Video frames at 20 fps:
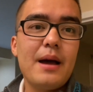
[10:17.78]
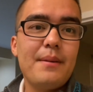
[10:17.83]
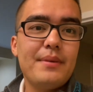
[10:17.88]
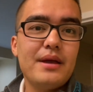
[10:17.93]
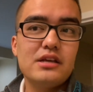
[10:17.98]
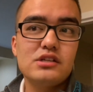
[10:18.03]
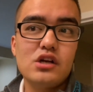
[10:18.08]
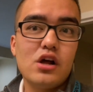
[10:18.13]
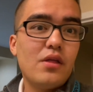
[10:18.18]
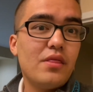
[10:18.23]

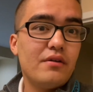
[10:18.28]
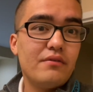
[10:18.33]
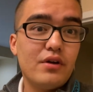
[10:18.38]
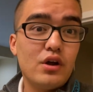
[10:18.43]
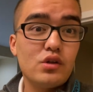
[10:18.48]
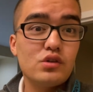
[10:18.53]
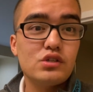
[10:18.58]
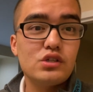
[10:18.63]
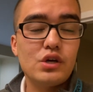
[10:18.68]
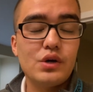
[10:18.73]
is on their
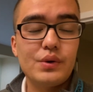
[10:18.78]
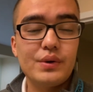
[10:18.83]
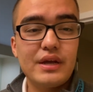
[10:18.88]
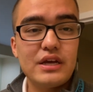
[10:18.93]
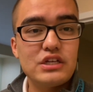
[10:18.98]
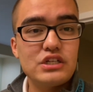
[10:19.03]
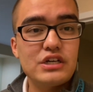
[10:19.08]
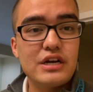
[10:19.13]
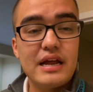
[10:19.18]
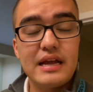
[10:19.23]
own. So
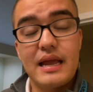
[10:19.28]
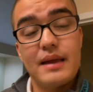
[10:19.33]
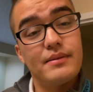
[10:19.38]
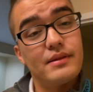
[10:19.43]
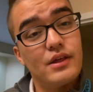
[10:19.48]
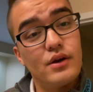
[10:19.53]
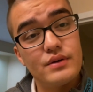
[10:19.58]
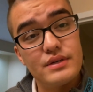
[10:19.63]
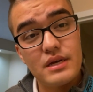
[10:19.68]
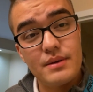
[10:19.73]
yesterday I came to
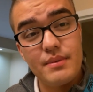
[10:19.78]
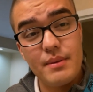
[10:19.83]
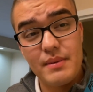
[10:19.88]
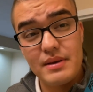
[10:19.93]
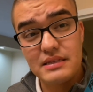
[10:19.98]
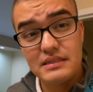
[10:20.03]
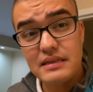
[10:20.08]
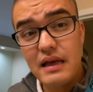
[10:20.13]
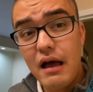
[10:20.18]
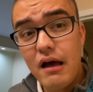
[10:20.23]
the hotel by
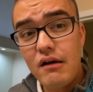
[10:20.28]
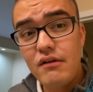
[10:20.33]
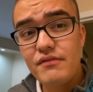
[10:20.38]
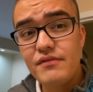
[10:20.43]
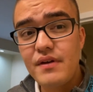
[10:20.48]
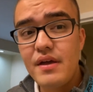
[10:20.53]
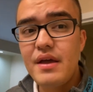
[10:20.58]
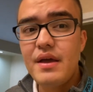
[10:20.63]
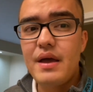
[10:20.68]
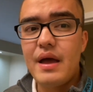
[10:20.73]
myself,
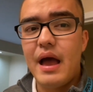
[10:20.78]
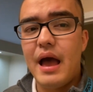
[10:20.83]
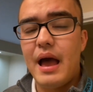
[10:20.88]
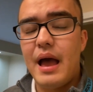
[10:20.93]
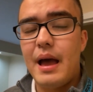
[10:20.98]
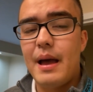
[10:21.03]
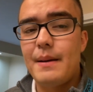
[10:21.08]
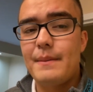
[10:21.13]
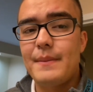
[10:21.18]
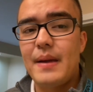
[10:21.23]

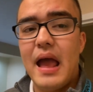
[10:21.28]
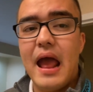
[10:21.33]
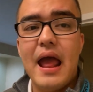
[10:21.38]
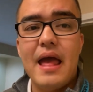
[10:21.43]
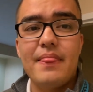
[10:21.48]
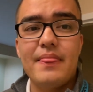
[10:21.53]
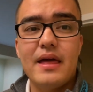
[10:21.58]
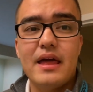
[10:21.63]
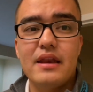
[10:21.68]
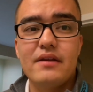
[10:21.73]

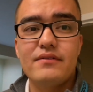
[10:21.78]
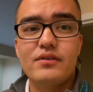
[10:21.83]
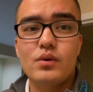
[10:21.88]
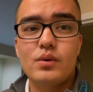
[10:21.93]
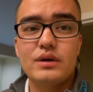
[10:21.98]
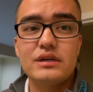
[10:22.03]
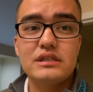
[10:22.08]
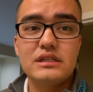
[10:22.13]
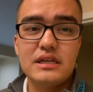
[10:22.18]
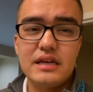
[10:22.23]
and then of
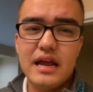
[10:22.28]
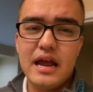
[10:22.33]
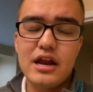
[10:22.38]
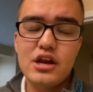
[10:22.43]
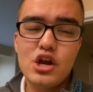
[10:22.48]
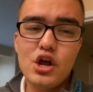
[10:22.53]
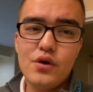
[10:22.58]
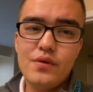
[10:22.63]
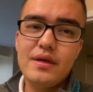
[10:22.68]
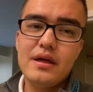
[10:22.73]
course today I
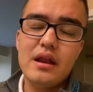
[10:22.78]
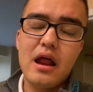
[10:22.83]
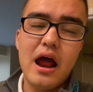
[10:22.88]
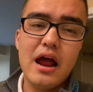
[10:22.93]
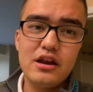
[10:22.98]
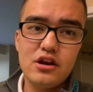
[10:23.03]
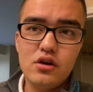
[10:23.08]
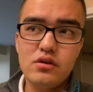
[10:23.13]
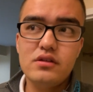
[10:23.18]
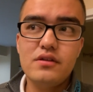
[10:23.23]
know
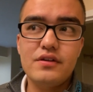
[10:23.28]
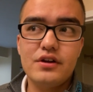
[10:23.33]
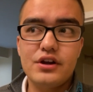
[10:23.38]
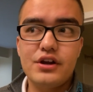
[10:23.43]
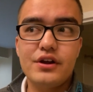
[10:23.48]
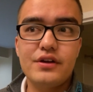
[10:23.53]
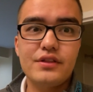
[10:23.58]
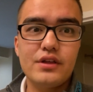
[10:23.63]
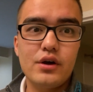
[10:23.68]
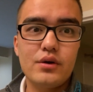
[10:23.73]
that they're
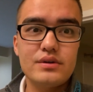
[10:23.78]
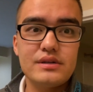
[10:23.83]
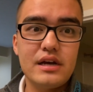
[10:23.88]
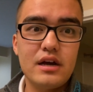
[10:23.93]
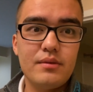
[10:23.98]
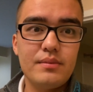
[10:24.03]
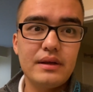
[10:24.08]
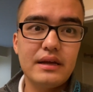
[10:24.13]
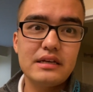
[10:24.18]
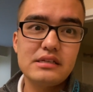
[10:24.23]
here at the
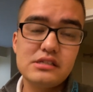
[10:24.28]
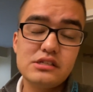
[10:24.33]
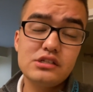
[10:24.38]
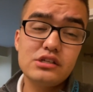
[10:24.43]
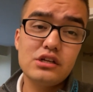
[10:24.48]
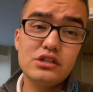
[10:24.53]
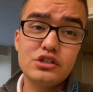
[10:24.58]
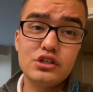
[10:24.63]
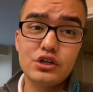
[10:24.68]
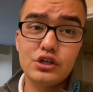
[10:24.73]
hotel because it's
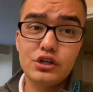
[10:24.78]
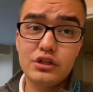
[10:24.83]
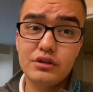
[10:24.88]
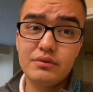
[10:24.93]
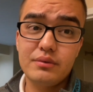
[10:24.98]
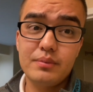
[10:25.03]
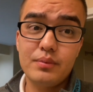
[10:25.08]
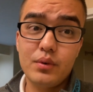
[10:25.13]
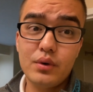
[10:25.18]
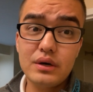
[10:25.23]
such an early
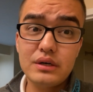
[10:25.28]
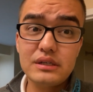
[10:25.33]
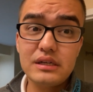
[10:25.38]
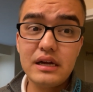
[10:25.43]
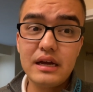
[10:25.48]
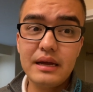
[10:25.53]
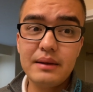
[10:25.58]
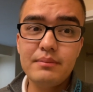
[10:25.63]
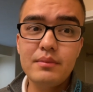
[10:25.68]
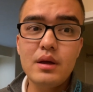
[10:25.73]
report
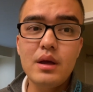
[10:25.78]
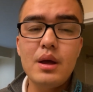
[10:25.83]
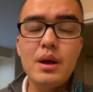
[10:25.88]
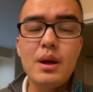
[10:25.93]
time.